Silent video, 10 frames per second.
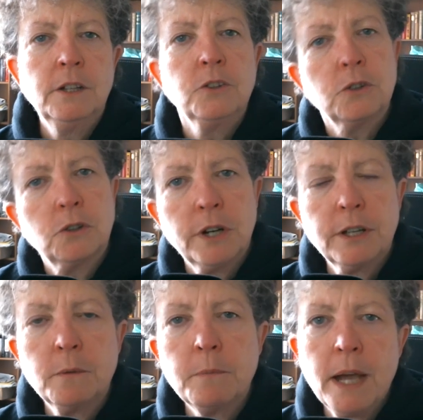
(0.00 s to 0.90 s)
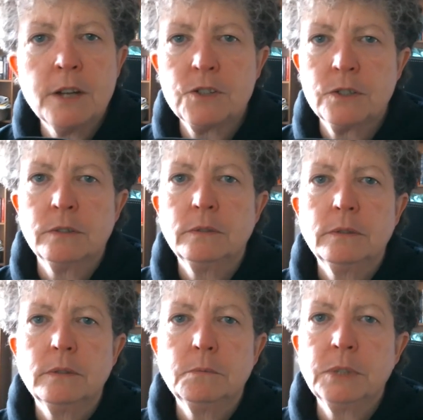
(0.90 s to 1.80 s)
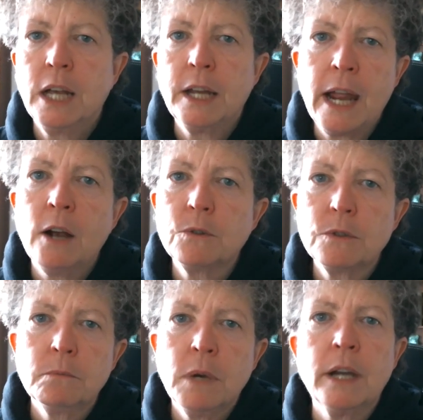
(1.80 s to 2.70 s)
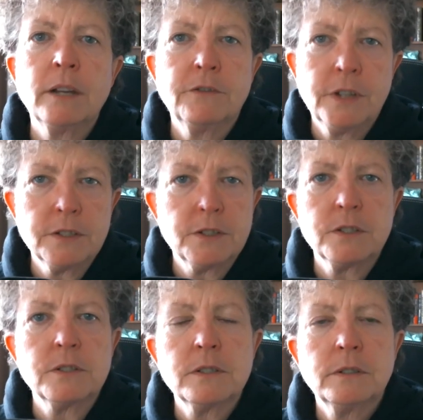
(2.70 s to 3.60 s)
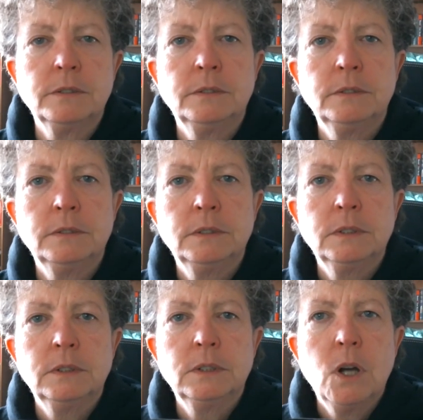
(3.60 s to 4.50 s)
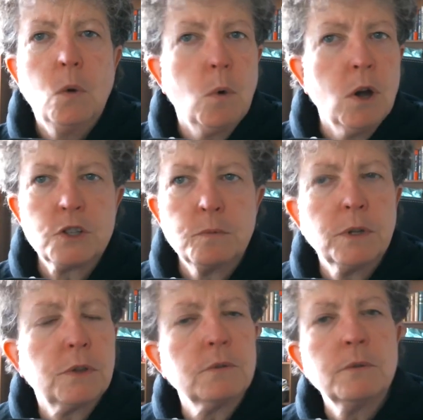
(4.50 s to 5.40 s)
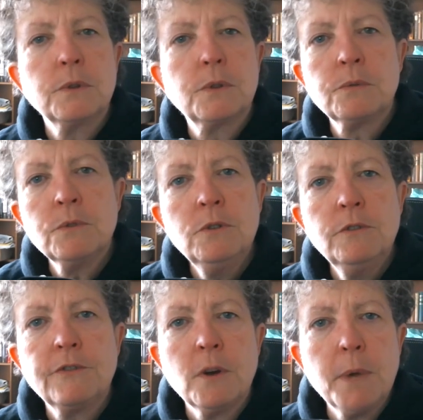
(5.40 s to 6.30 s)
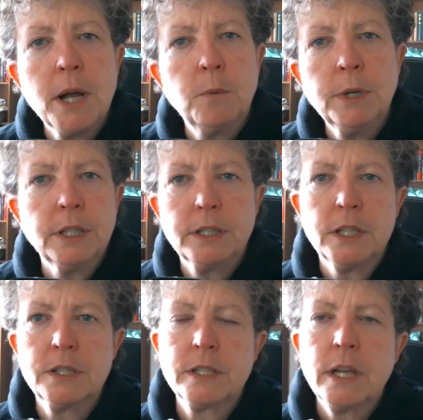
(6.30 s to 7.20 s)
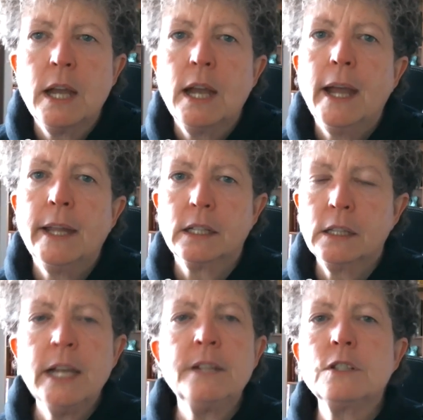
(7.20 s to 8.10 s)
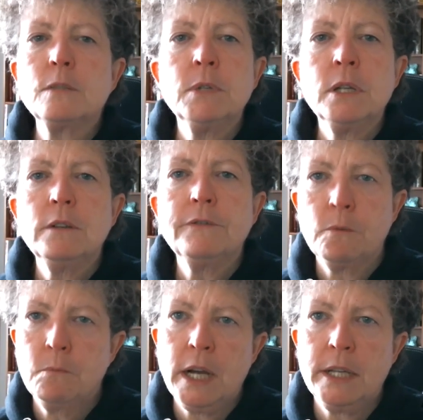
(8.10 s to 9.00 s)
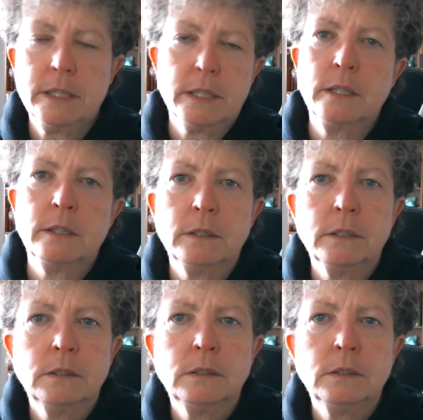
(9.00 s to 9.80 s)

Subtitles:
In your great compassion, blot out my offenses. Wash me through and through from my wickedness and cleanse me from my sin.